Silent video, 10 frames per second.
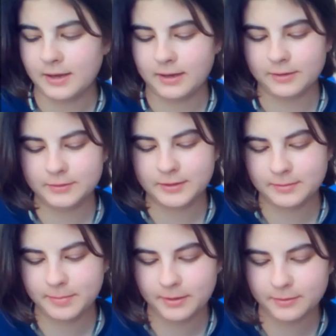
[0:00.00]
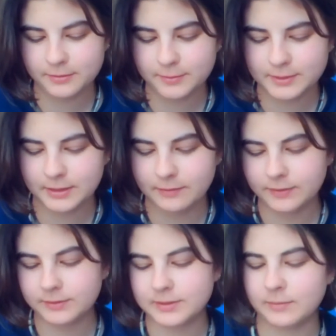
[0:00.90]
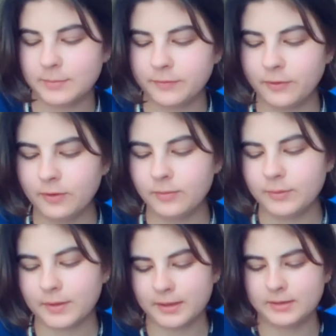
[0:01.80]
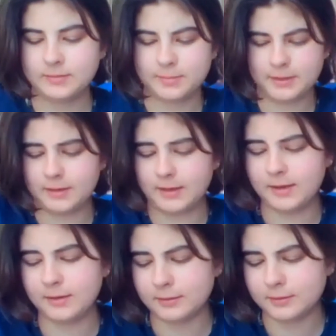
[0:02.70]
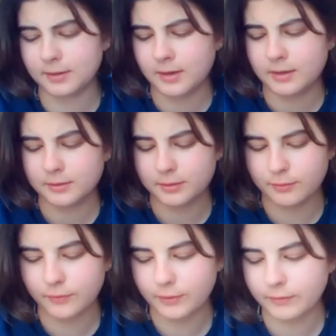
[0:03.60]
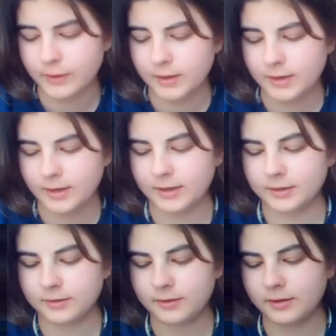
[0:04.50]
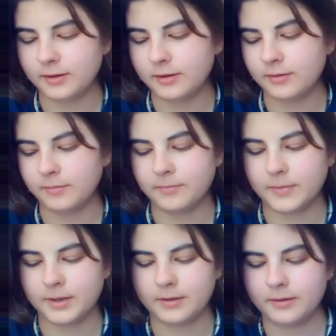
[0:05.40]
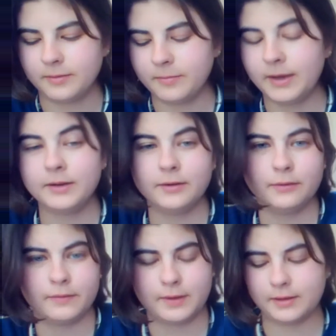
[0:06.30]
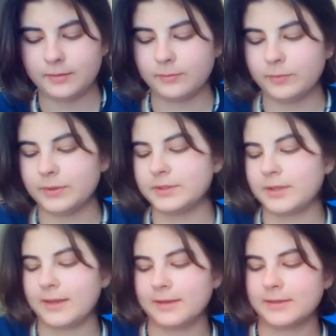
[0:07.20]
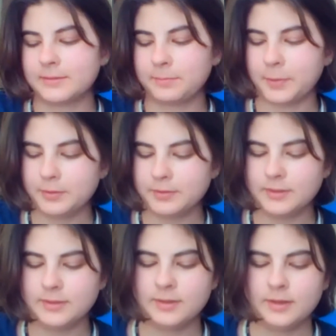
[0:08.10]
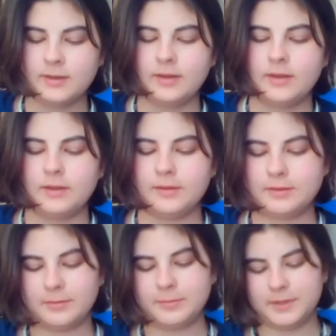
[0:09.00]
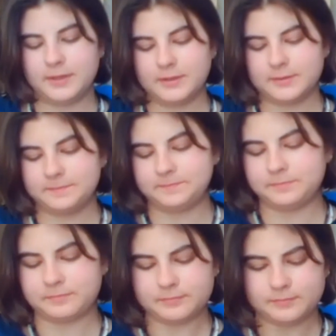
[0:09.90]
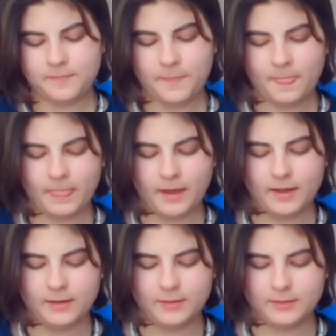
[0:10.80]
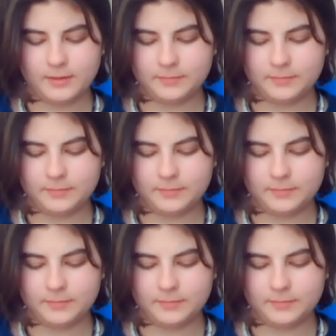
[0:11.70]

I used this pose, which I've looked at before, with the hands behind the head and so forth, and the manner of which that exposes the subjects, and